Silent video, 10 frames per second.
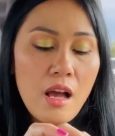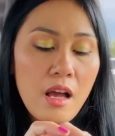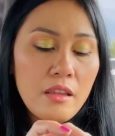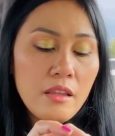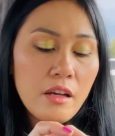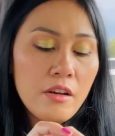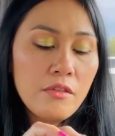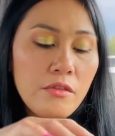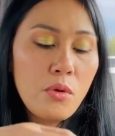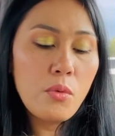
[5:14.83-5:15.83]
I
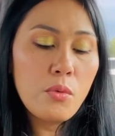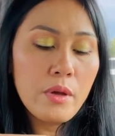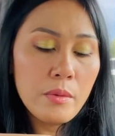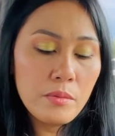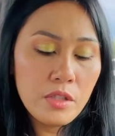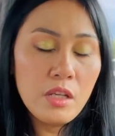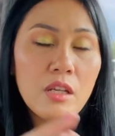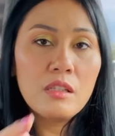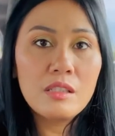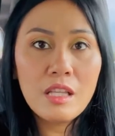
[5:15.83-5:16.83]
love whipped
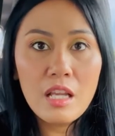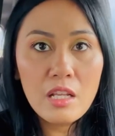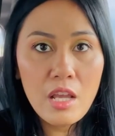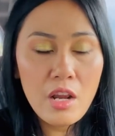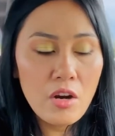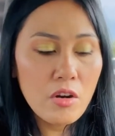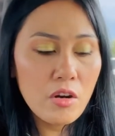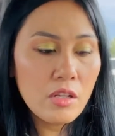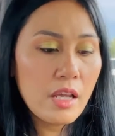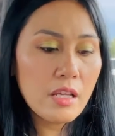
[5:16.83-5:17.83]
skincare,
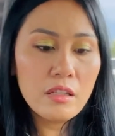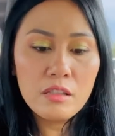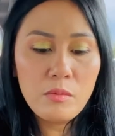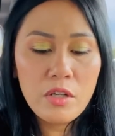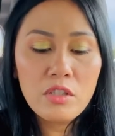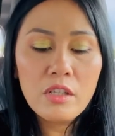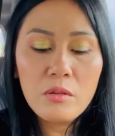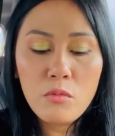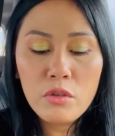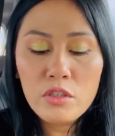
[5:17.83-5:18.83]
like especially in
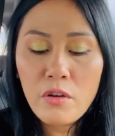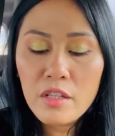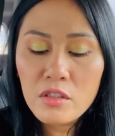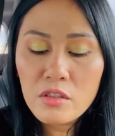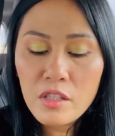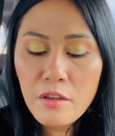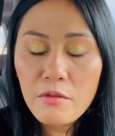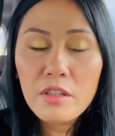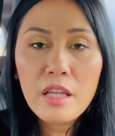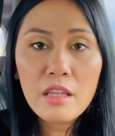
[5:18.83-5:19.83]
moisturizers. I
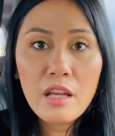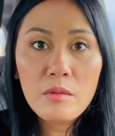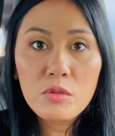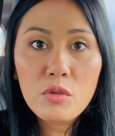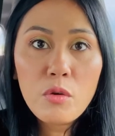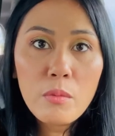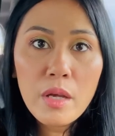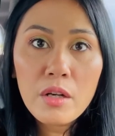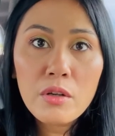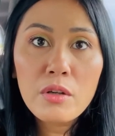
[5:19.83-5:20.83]
feel like they absorb
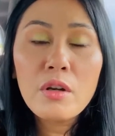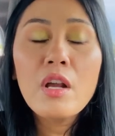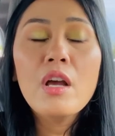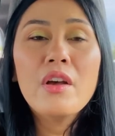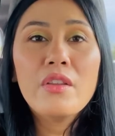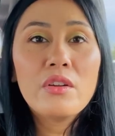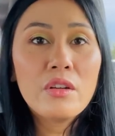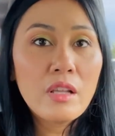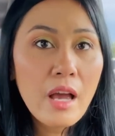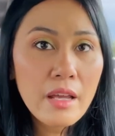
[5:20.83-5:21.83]
better. They're
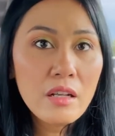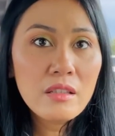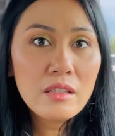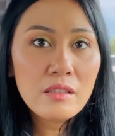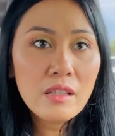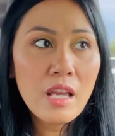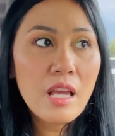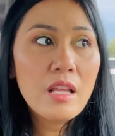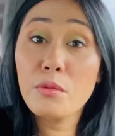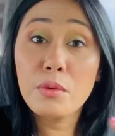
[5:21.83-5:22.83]
light on the
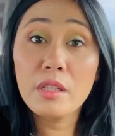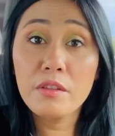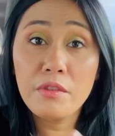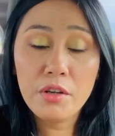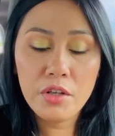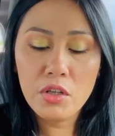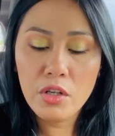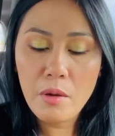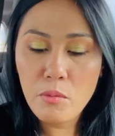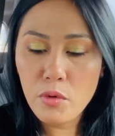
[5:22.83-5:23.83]
skin, really very good
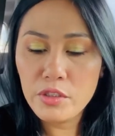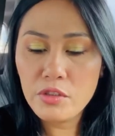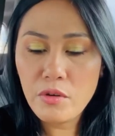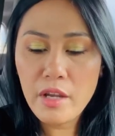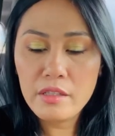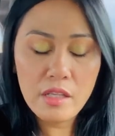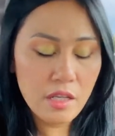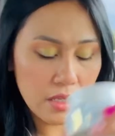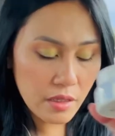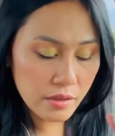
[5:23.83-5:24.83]
at
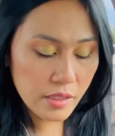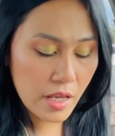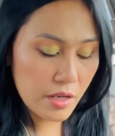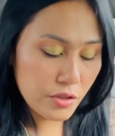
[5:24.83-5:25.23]
moisturizing the skin.